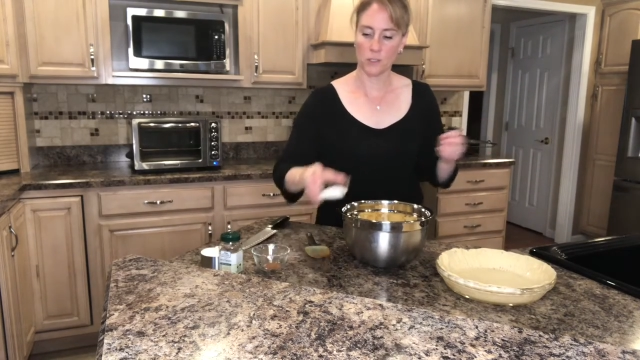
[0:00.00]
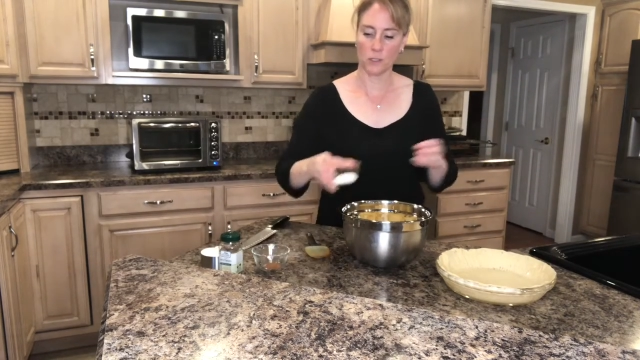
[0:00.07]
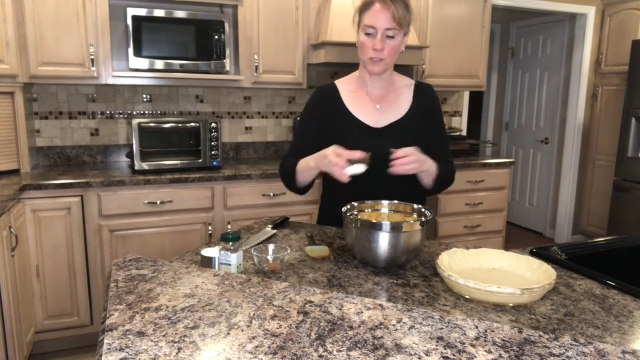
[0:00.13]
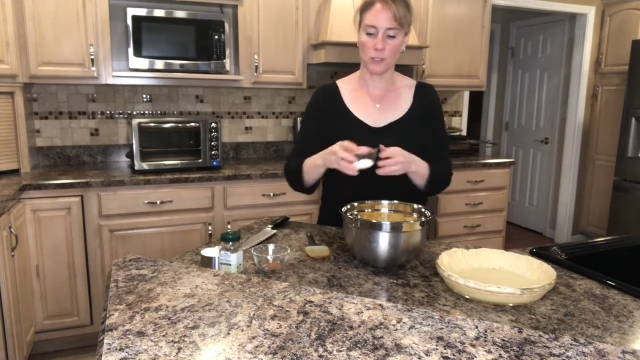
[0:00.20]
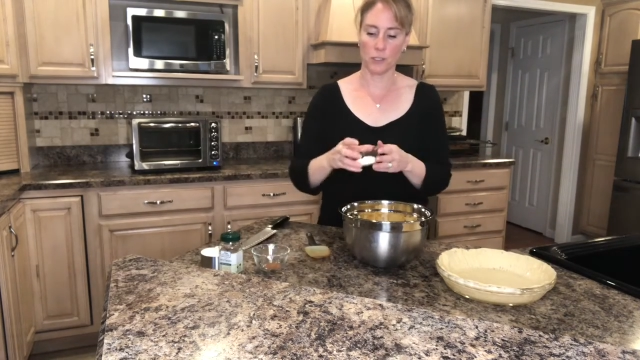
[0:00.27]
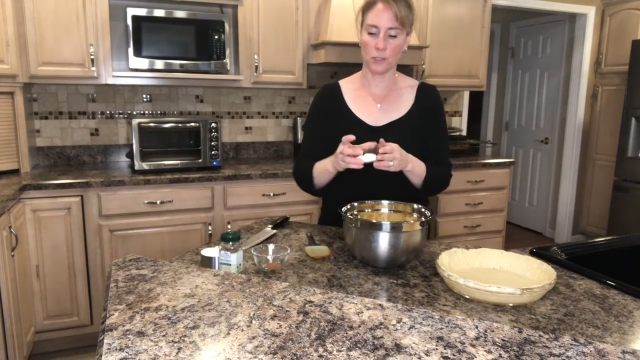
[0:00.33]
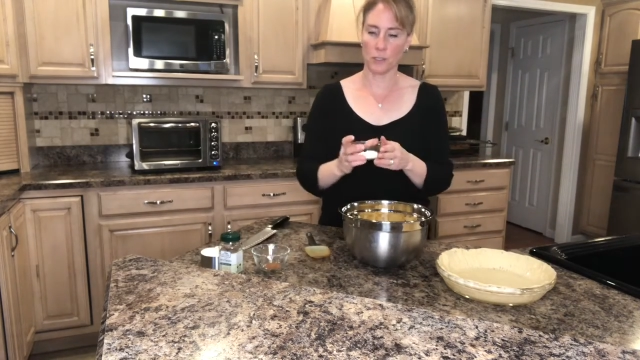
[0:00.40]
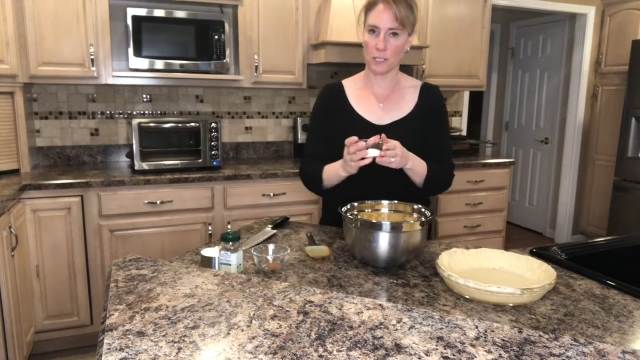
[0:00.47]

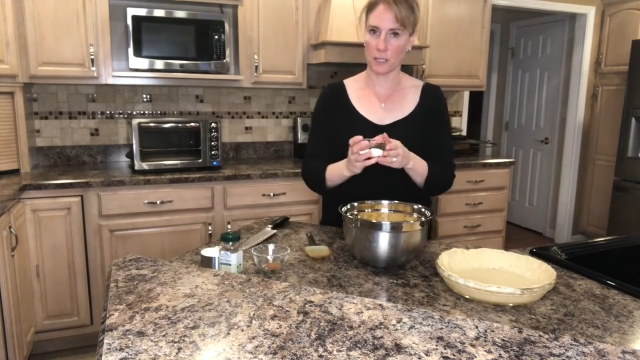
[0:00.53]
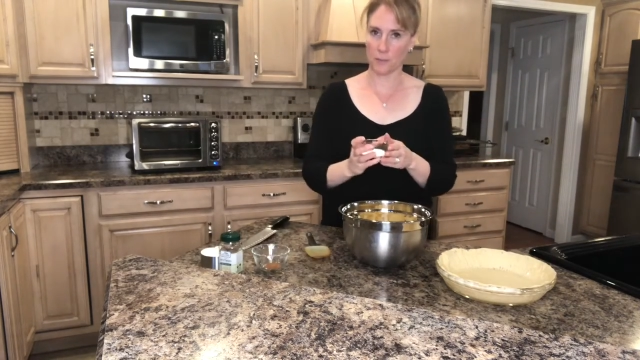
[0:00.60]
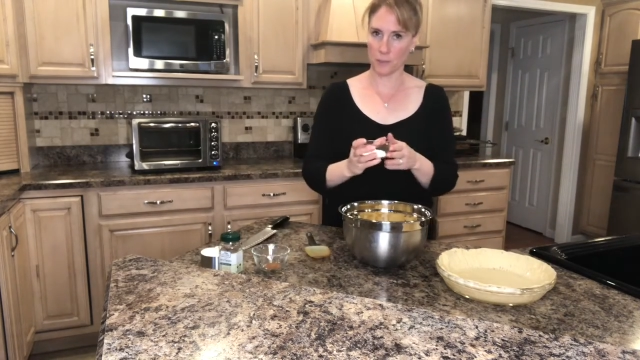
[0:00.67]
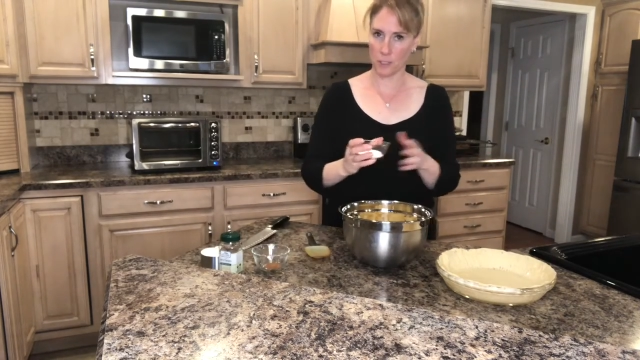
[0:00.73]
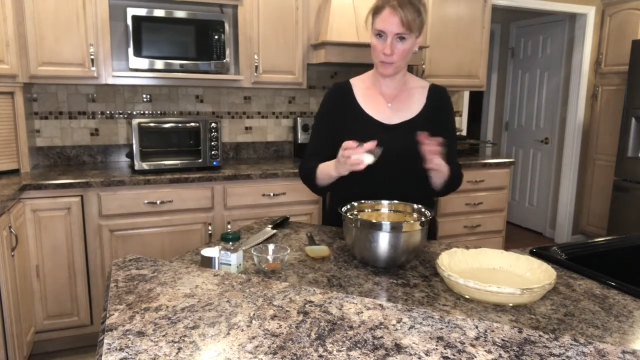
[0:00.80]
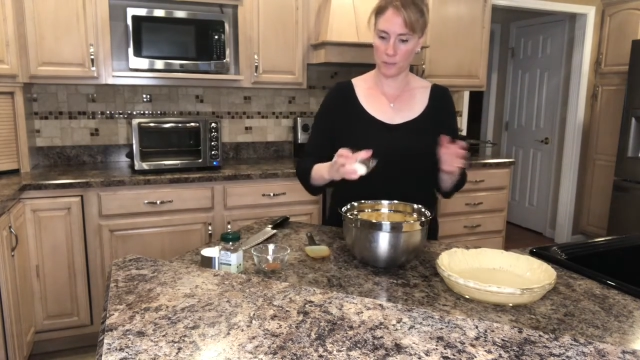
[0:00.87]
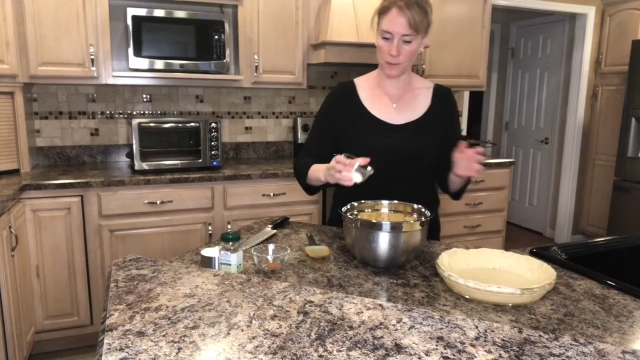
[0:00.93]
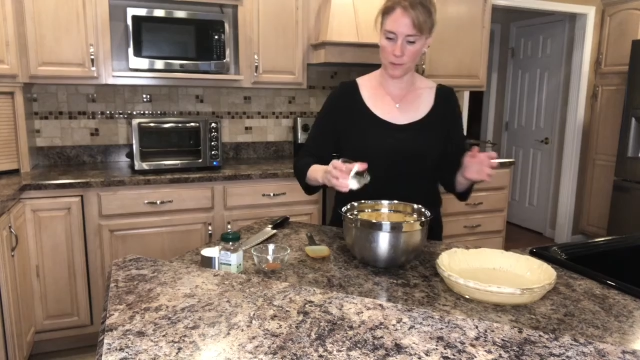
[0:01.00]
2
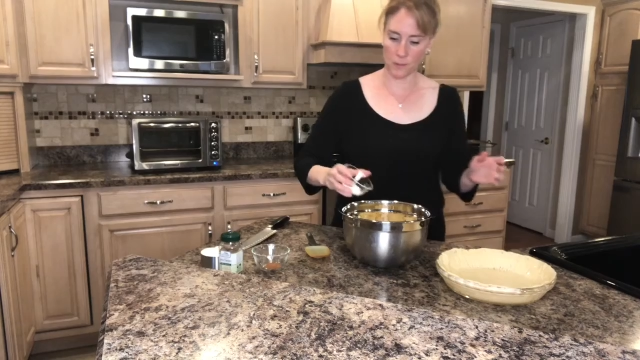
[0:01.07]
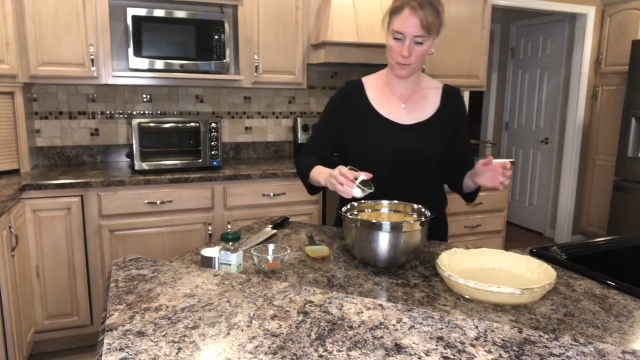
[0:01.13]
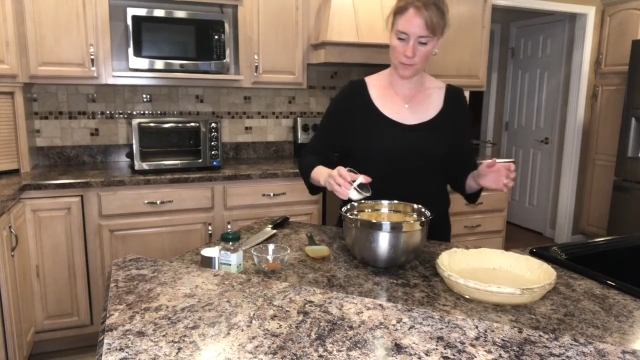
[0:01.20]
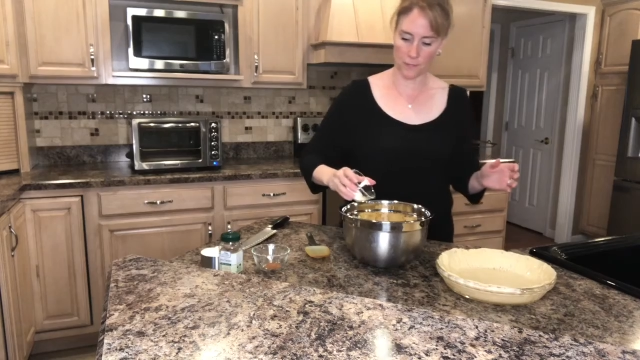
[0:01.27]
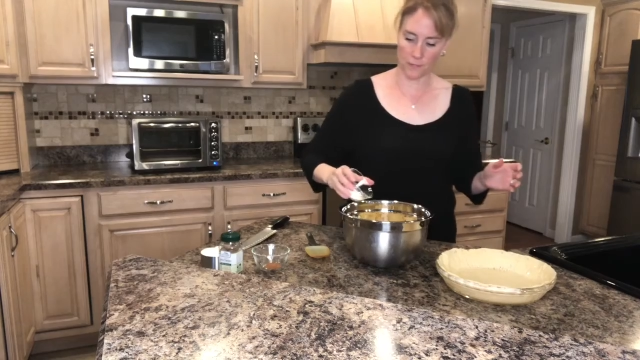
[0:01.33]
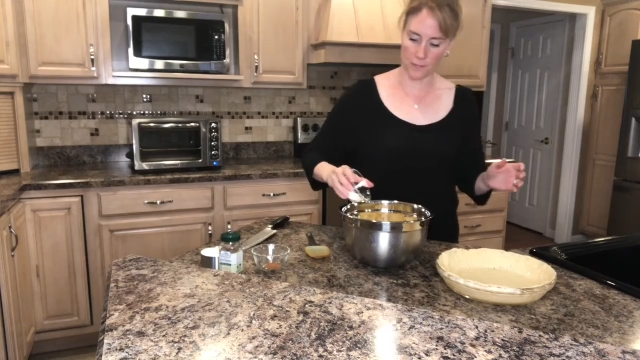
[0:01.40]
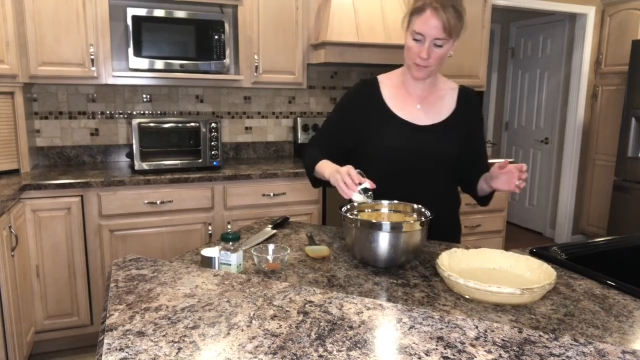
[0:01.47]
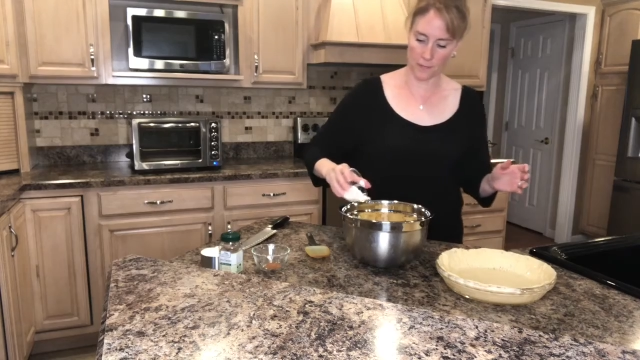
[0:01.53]
tablespoons of
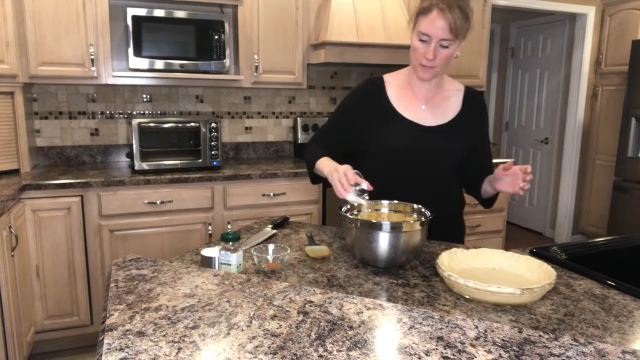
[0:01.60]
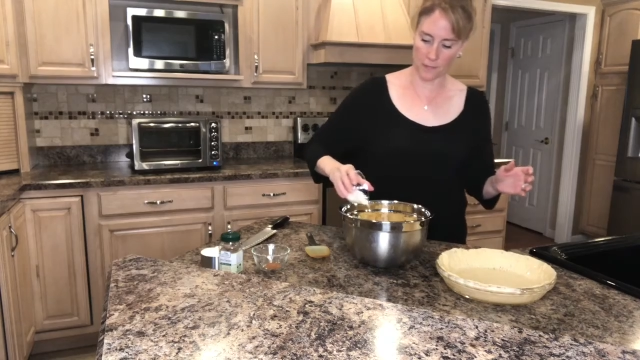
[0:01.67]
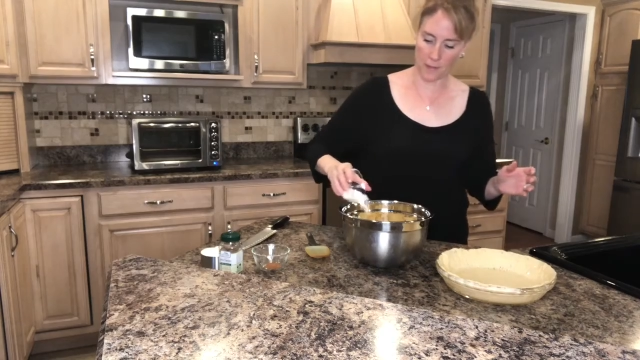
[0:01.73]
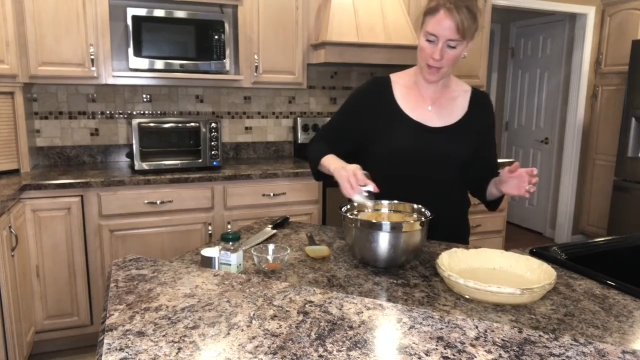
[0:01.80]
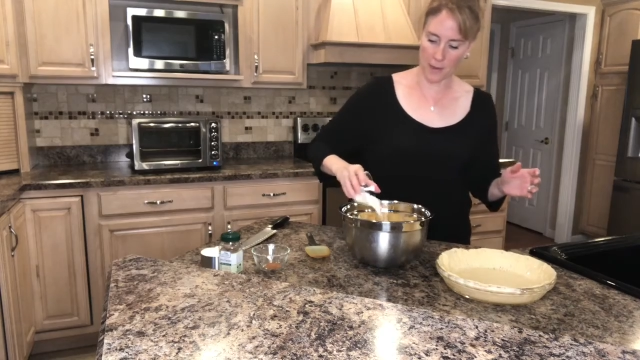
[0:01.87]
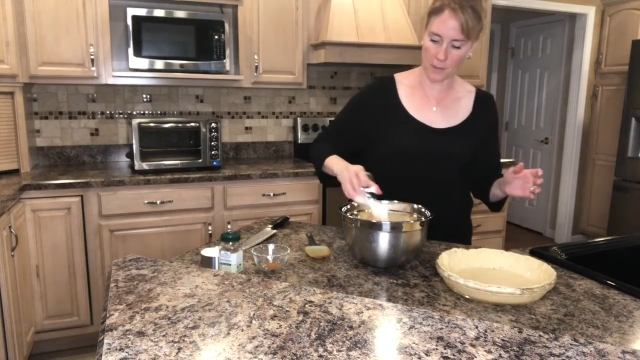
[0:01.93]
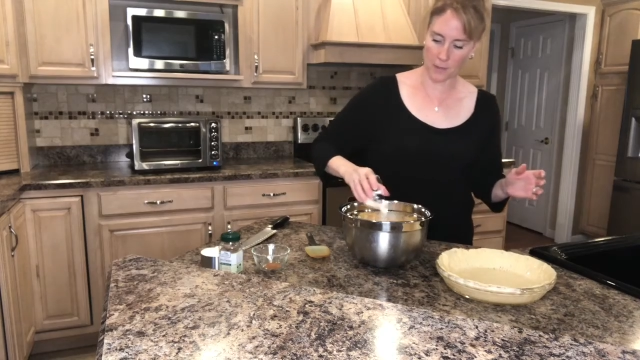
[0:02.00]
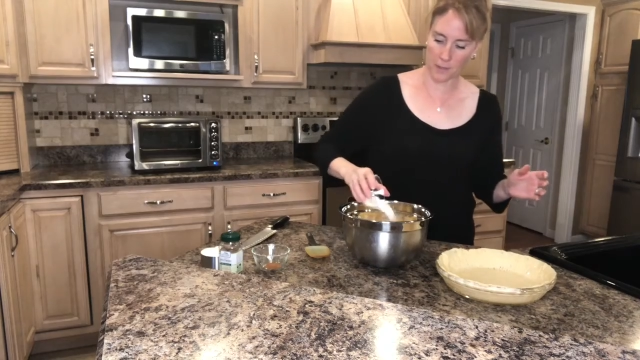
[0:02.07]

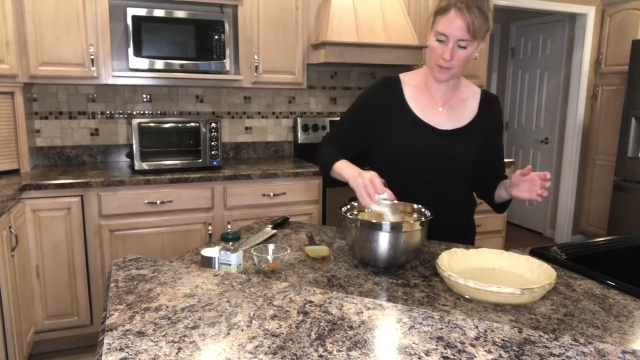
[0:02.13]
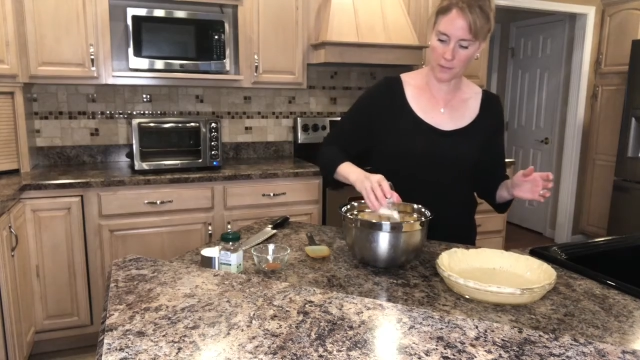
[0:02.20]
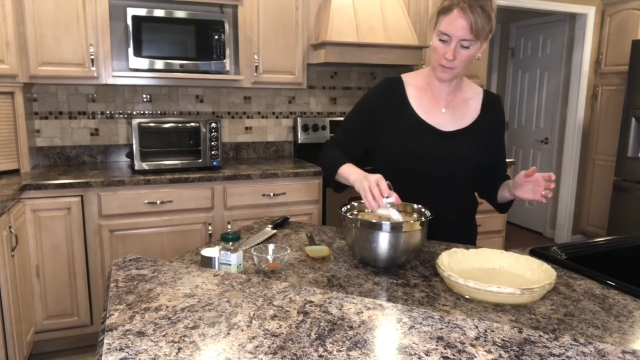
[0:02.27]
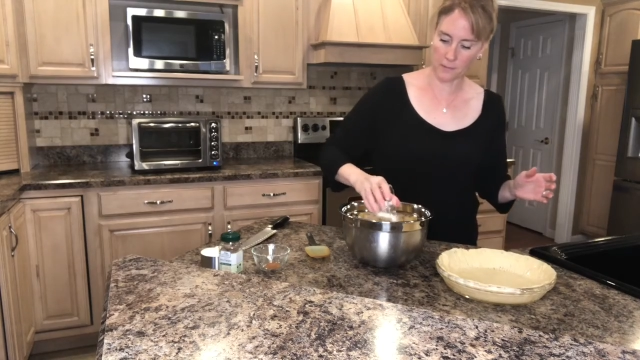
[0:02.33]
flour,